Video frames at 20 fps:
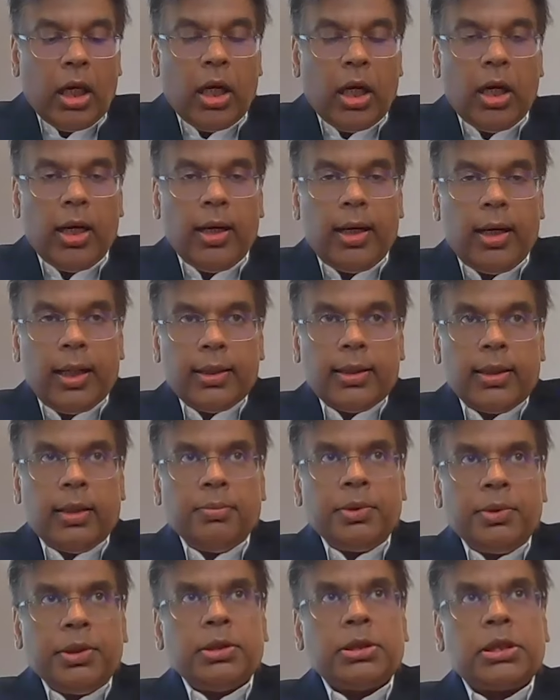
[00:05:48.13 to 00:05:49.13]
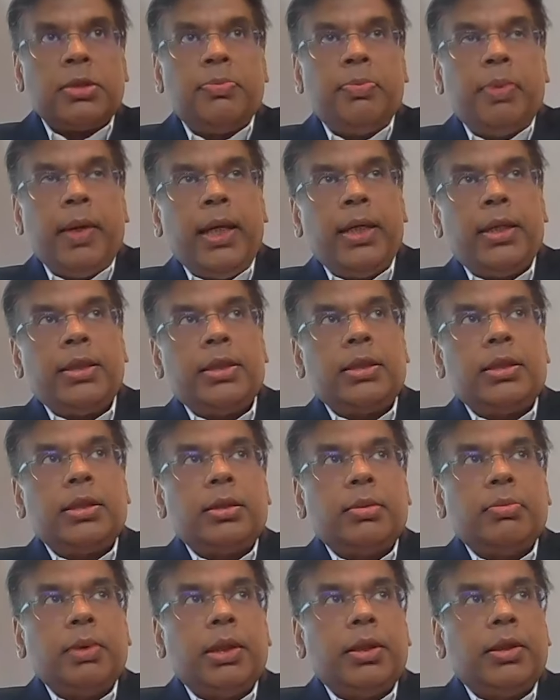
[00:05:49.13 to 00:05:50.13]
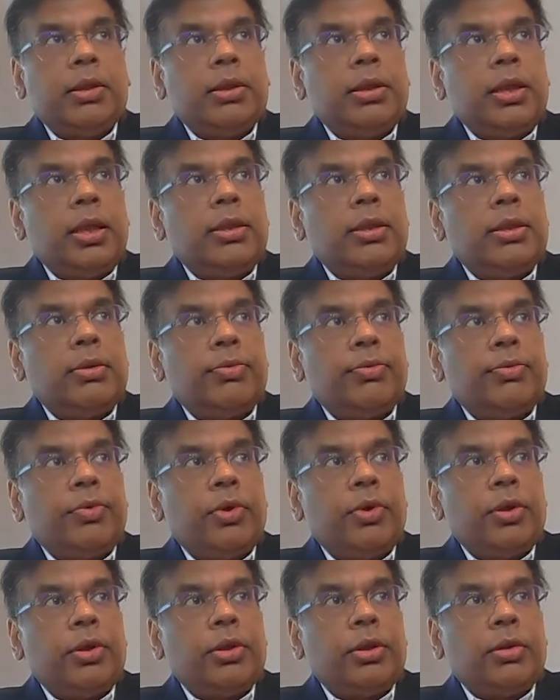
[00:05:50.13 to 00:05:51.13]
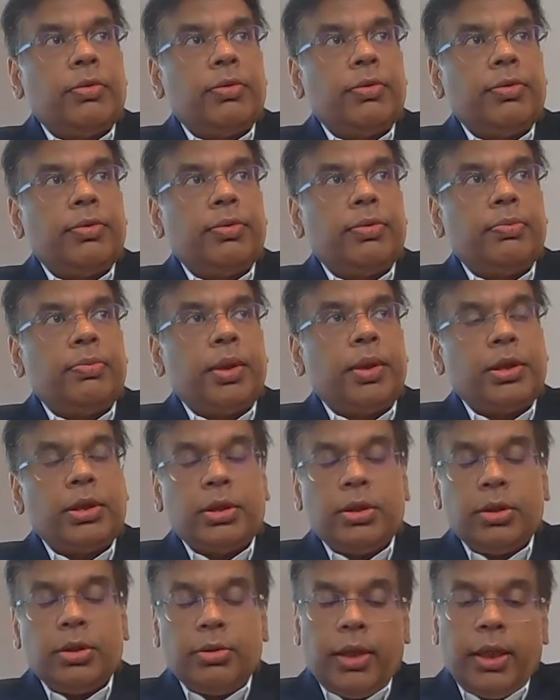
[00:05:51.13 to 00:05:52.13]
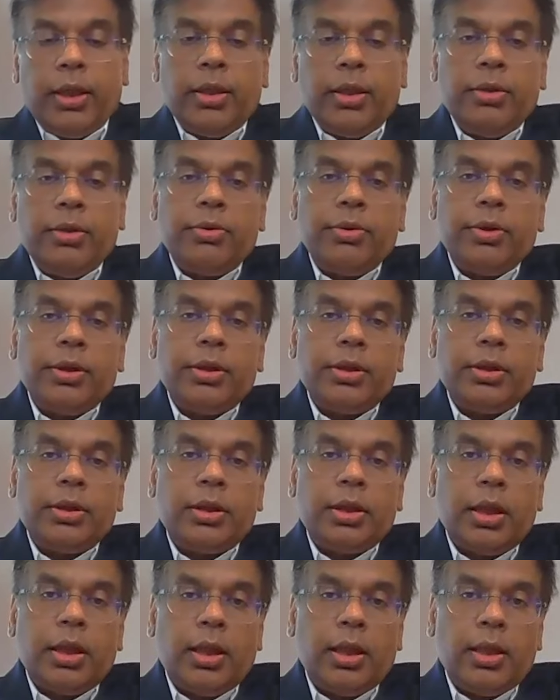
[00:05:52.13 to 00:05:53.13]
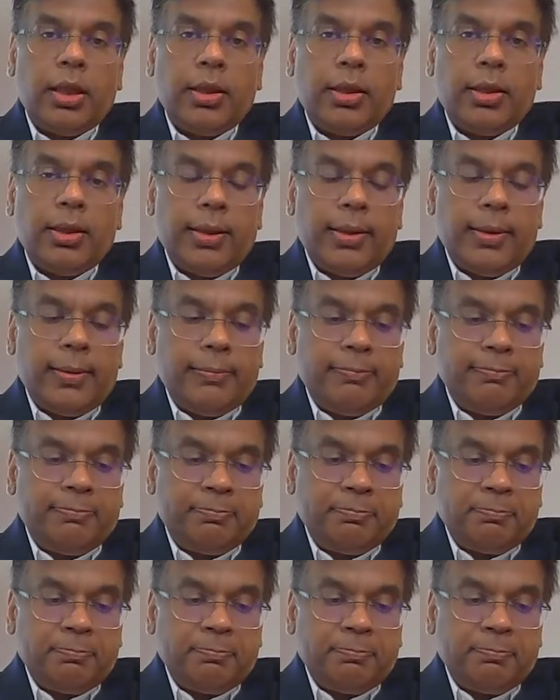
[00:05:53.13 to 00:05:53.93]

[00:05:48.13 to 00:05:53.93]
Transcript: Uh, I'll come to space because that's, of course, of personal great interest. And um,